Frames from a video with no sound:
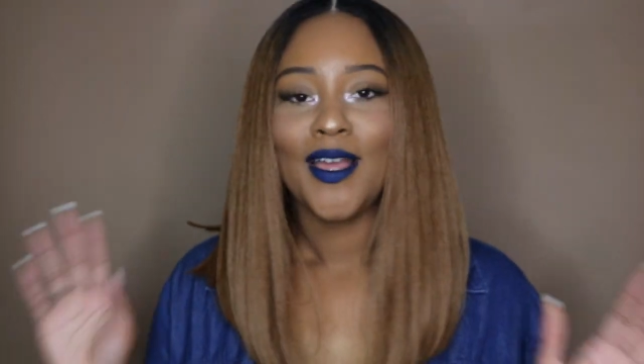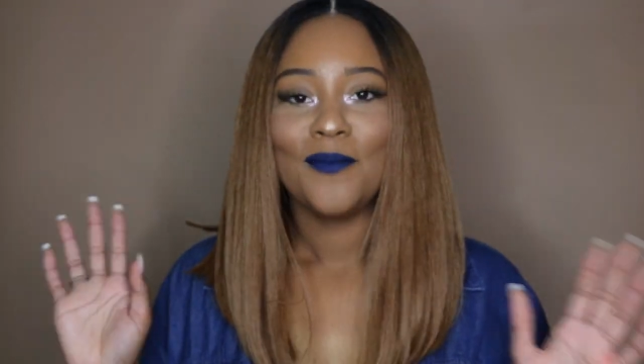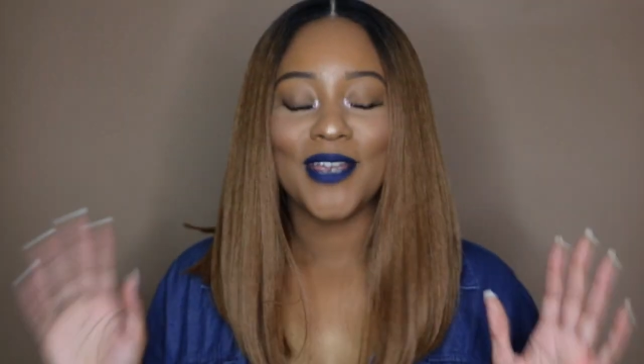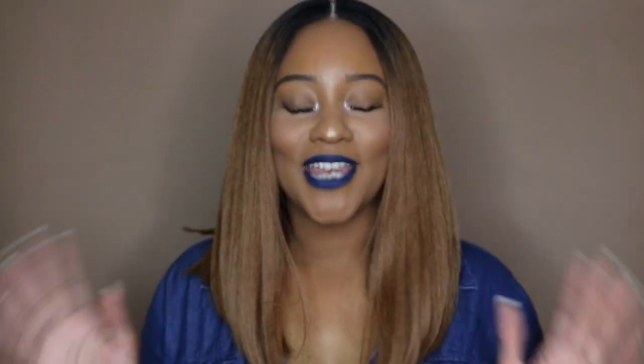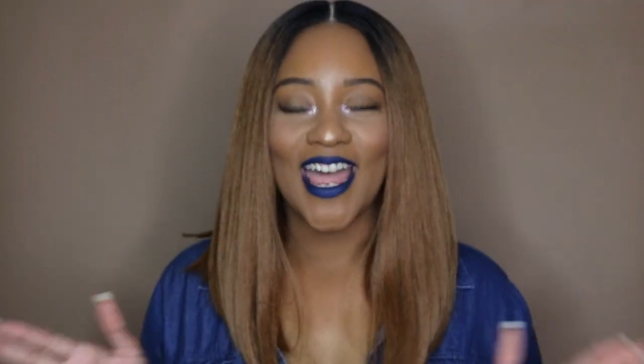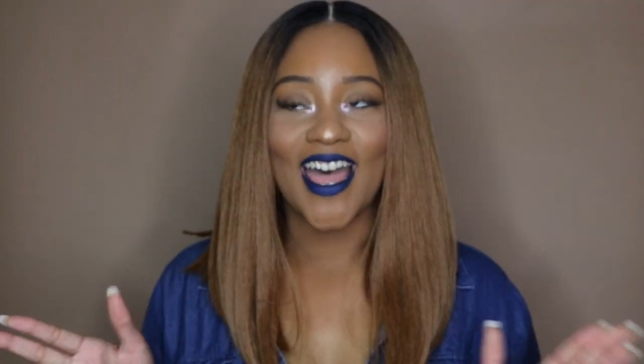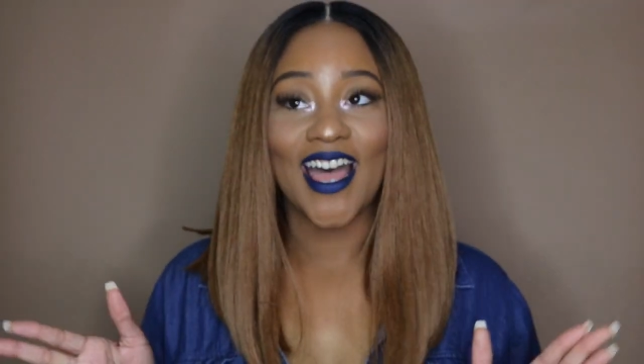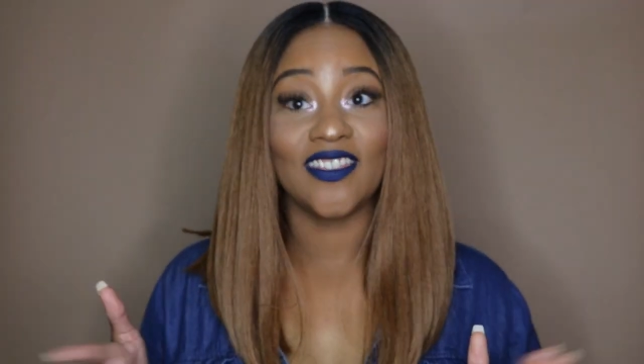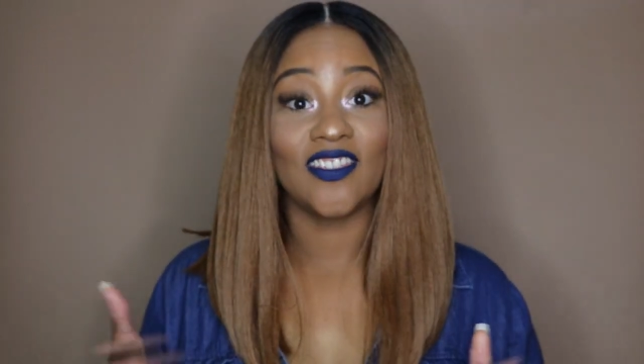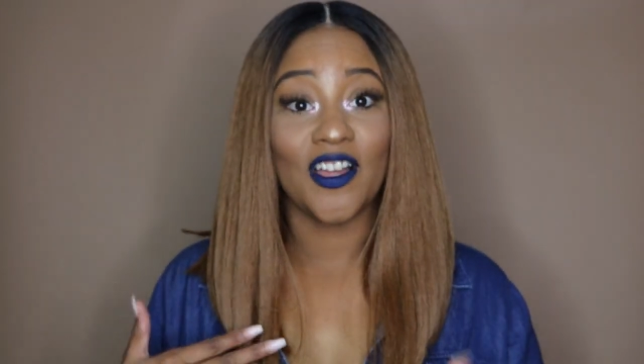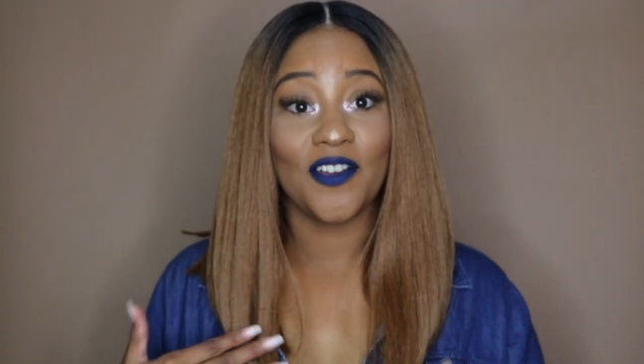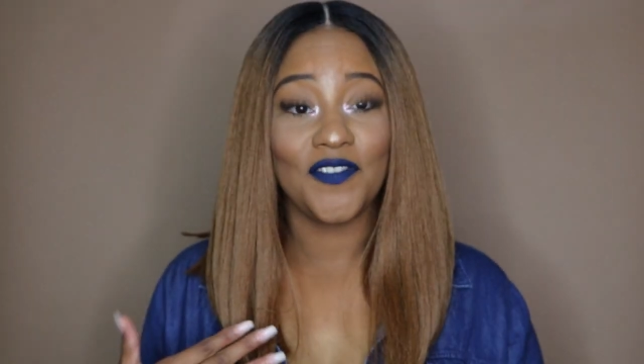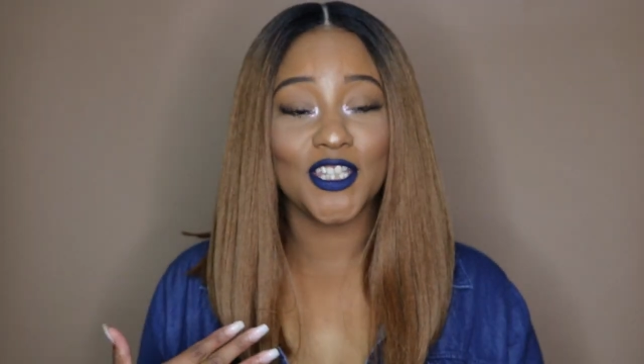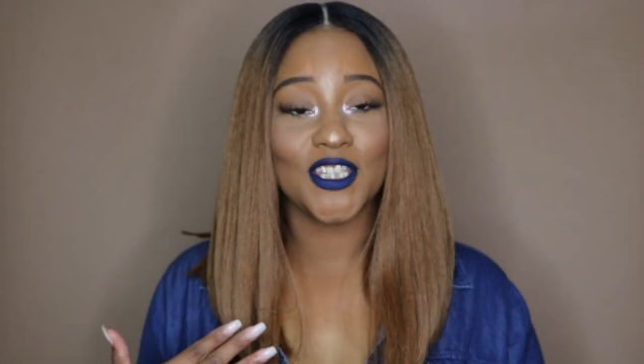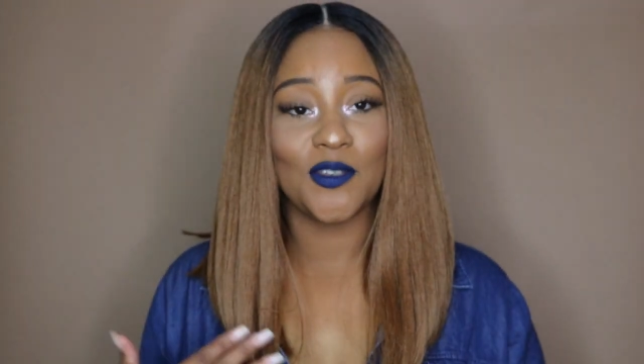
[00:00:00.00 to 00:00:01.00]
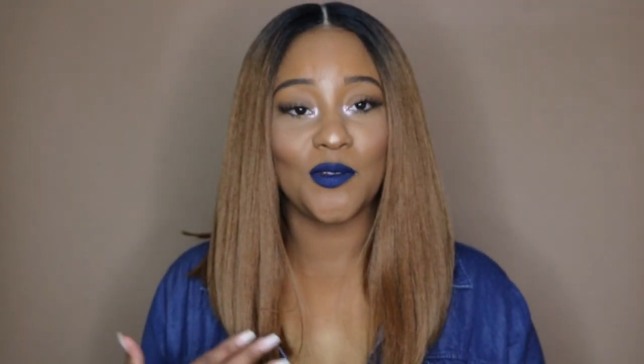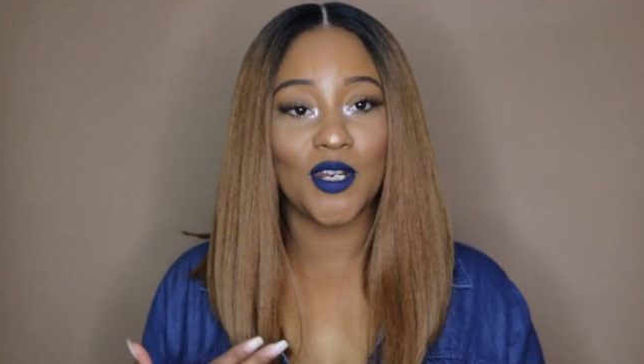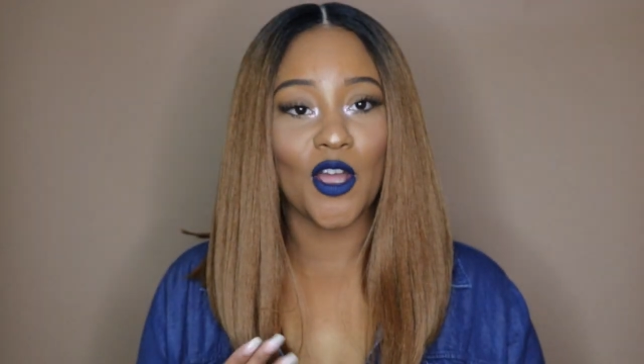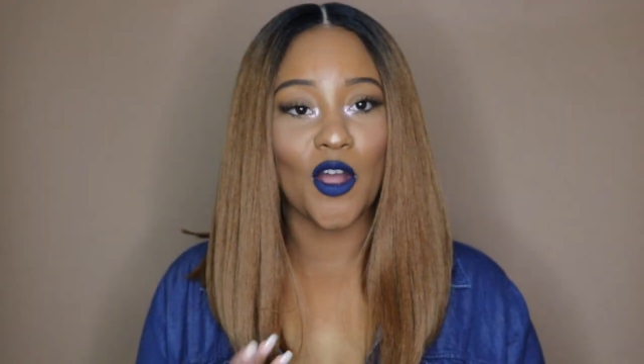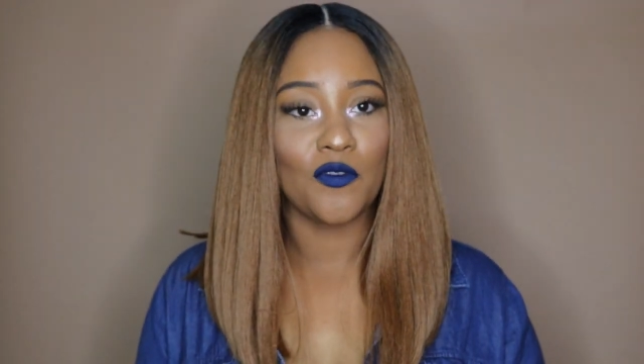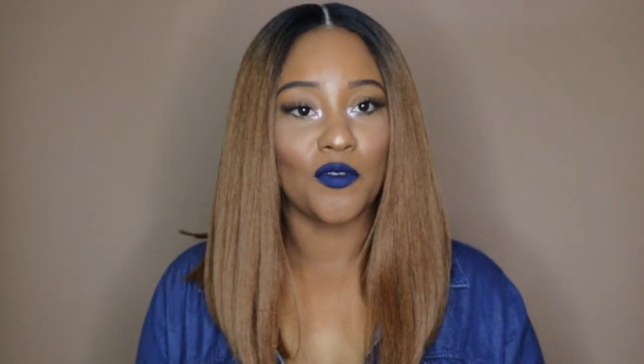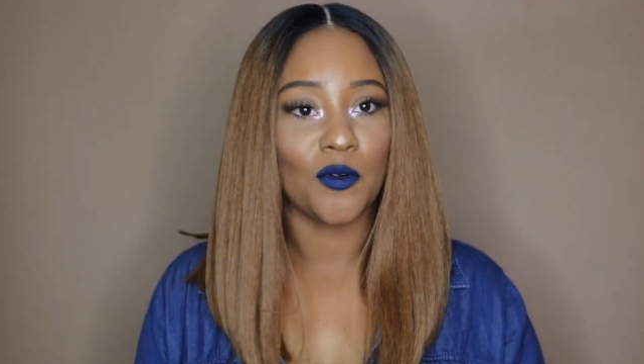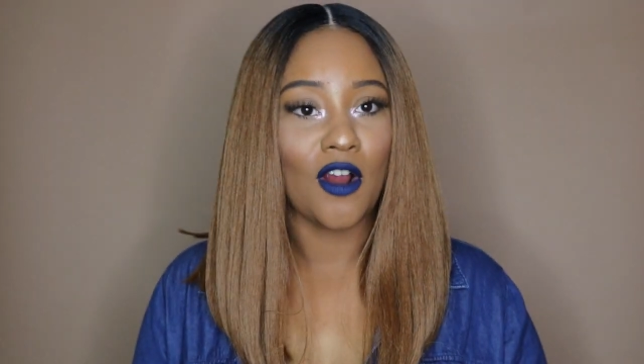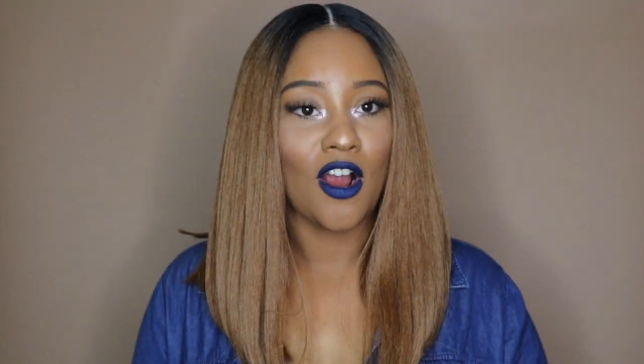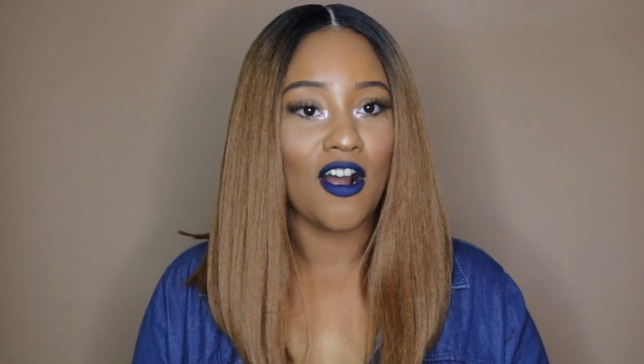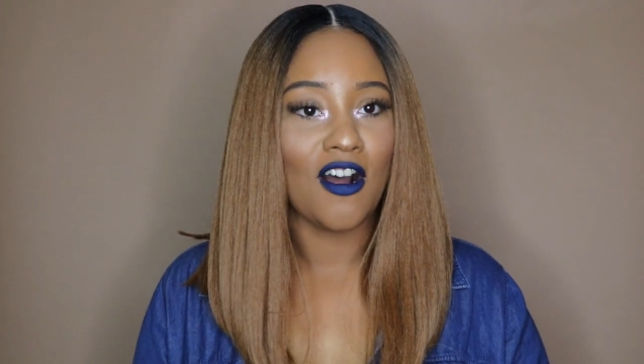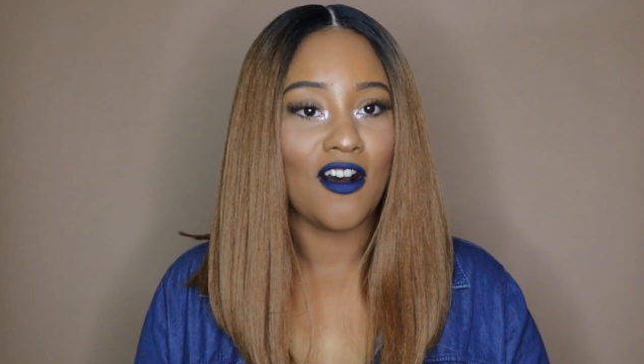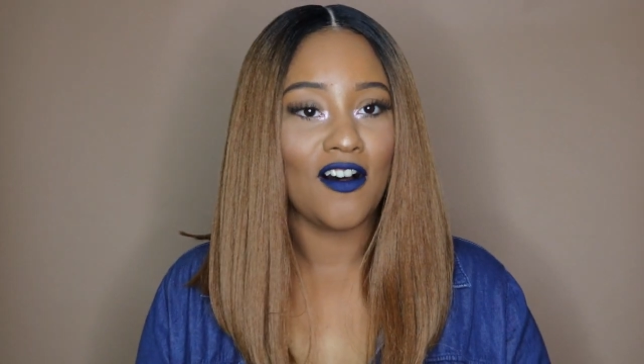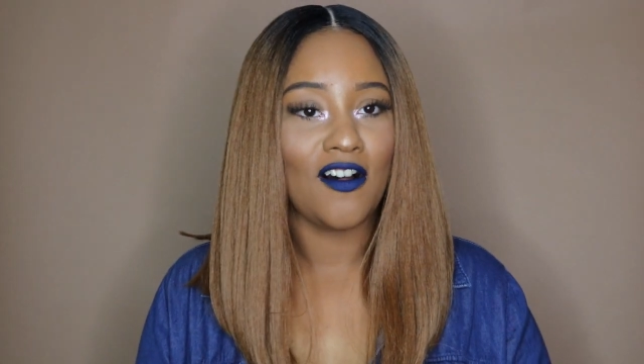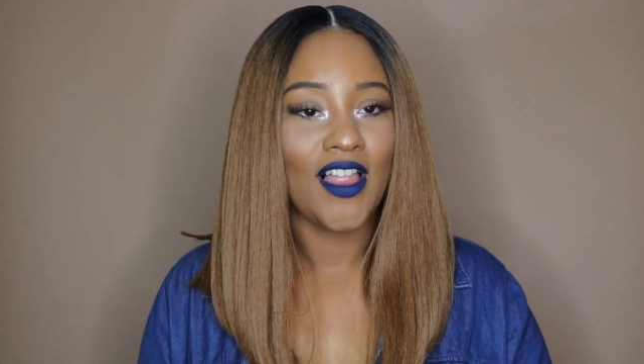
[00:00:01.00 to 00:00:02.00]
But yeah, I love this unit
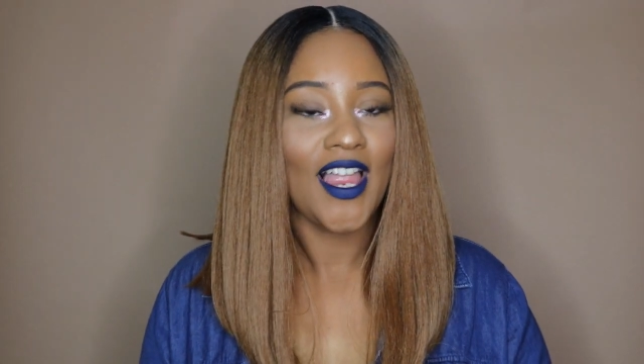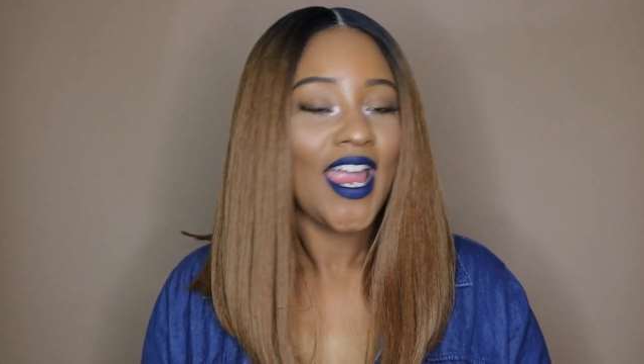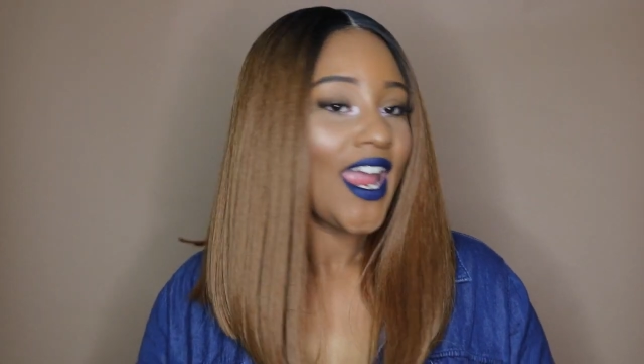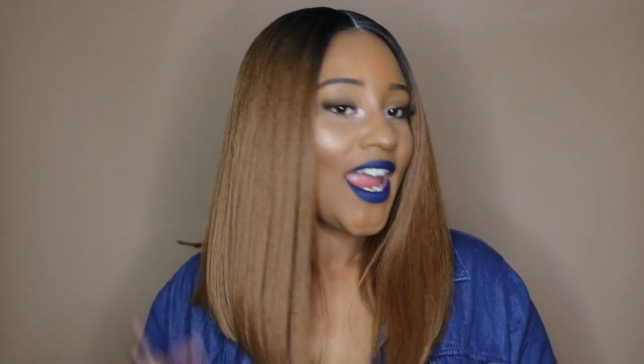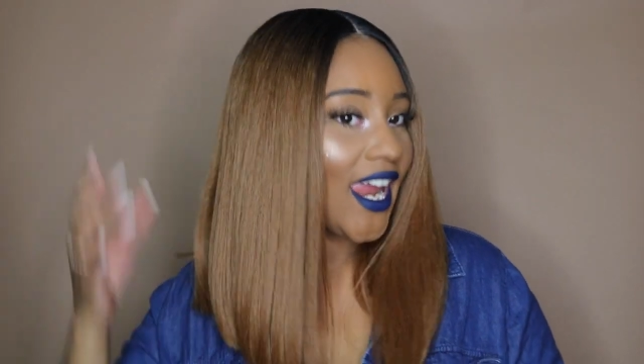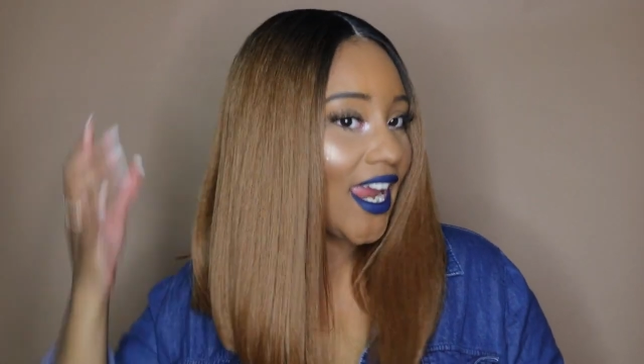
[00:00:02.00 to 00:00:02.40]
overall,